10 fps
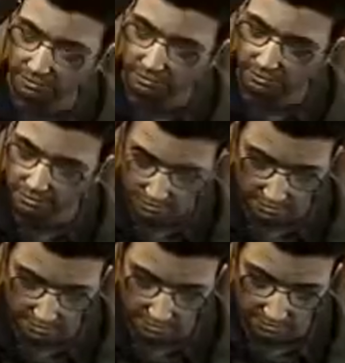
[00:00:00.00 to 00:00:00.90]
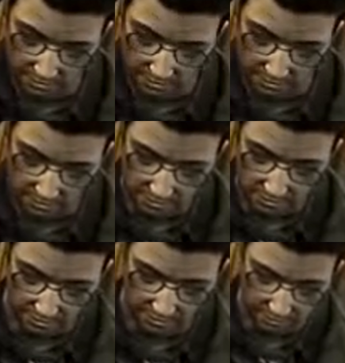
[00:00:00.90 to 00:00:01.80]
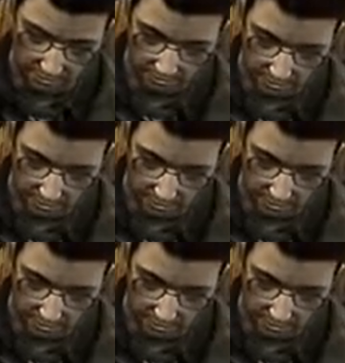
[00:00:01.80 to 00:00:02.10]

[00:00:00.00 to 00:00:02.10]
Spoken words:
(no one is talking)